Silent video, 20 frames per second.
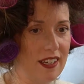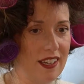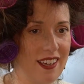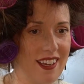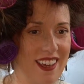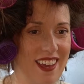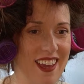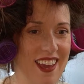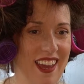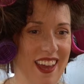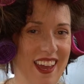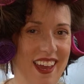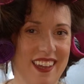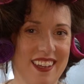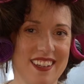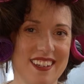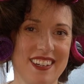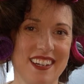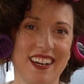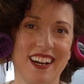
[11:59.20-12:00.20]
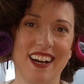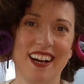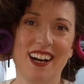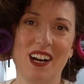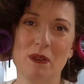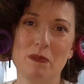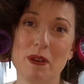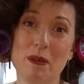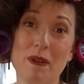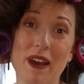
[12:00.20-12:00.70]
And
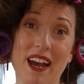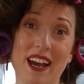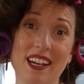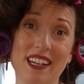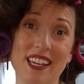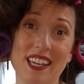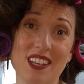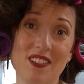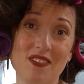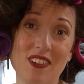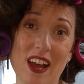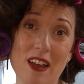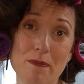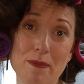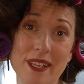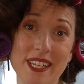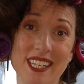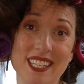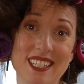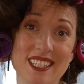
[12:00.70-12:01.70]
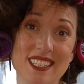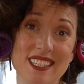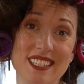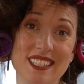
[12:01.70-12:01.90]
I'll be back in 5 minutes.